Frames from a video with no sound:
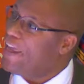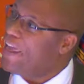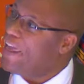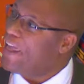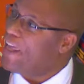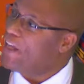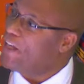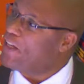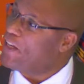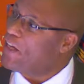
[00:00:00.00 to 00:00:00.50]

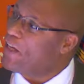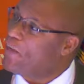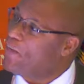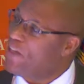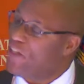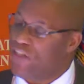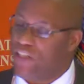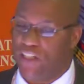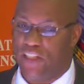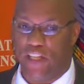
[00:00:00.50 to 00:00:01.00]

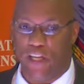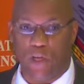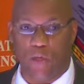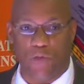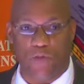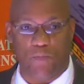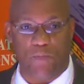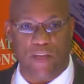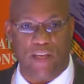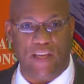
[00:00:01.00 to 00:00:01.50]
And she
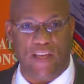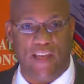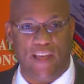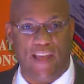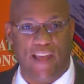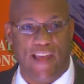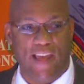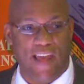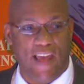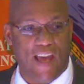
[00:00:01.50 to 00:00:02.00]
tells me,
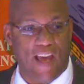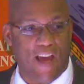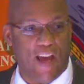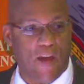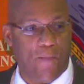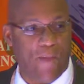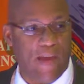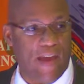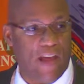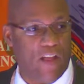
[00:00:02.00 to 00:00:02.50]

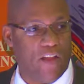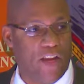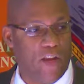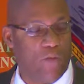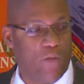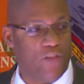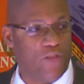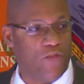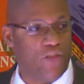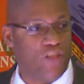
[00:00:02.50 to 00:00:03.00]
Alan, I
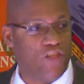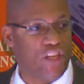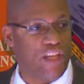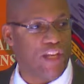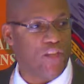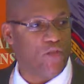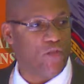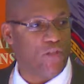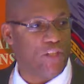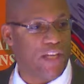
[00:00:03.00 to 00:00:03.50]
want you to
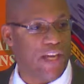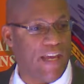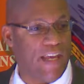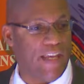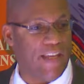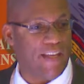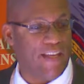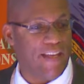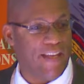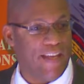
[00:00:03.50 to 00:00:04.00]
change your
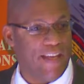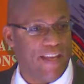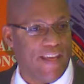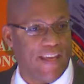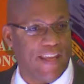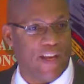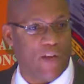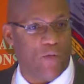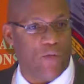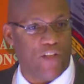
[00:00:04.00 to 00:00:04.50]
diet,
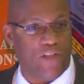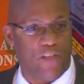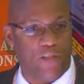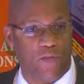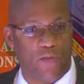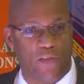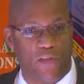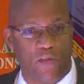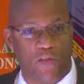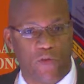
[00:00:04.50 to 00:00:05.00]
and I want
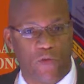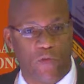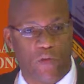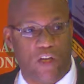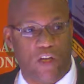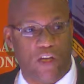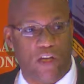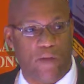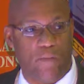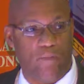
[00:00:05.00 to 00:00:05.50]
you
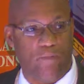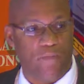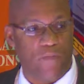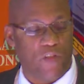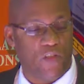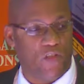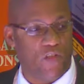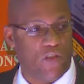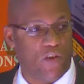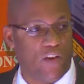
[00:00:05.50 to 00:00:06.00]
to
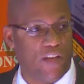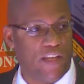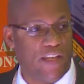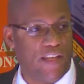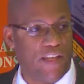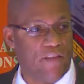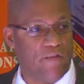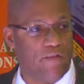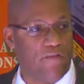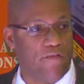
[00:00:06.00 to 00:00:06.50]
start
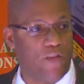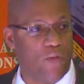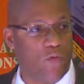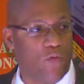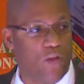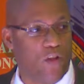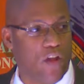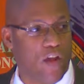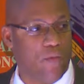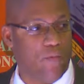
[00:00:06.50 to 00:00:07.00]
eating
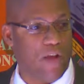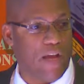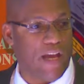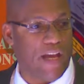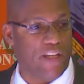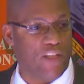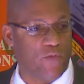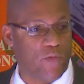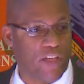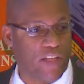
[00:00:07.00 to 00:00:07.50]
fewer
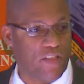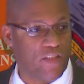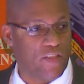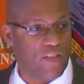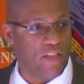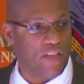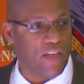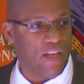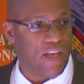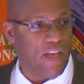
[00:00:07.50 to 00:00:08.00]

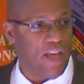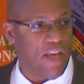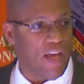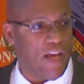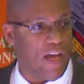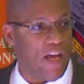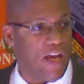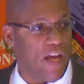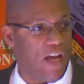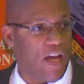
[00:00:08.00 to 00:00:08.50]
carbohydrates,
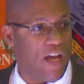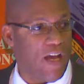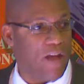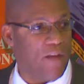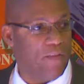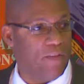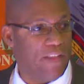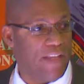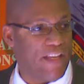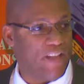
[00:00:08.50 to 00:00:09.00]

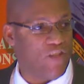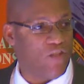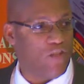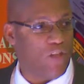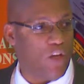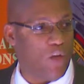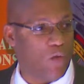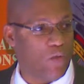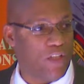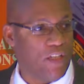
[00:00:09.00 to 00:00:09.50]
less
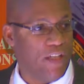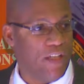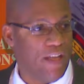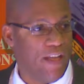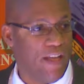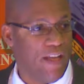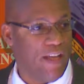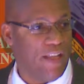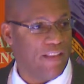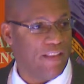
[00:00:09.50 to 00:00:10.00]
salt,
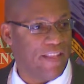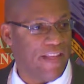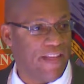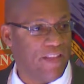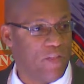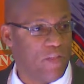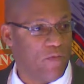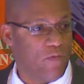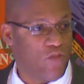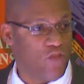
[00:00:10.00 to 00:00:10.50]

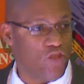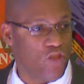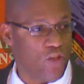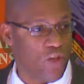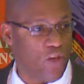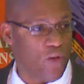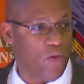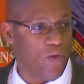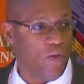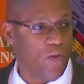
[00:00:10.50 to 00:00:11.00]
less sugar,